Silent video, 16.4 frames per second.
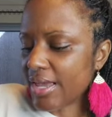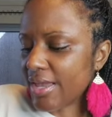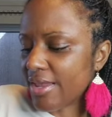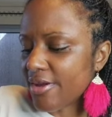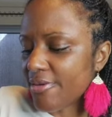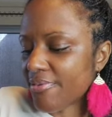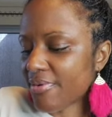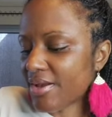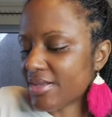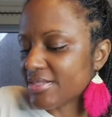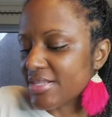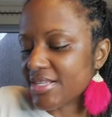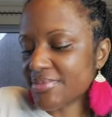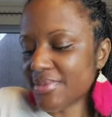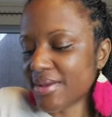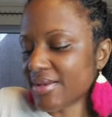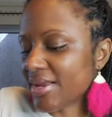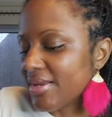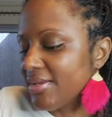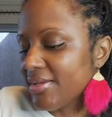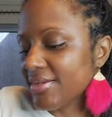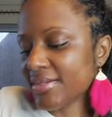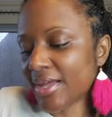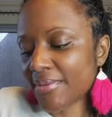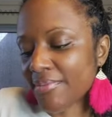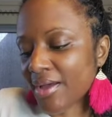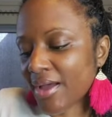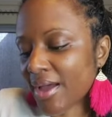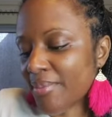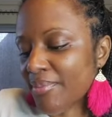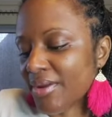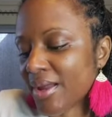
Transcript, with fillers: And your process may not look like mine,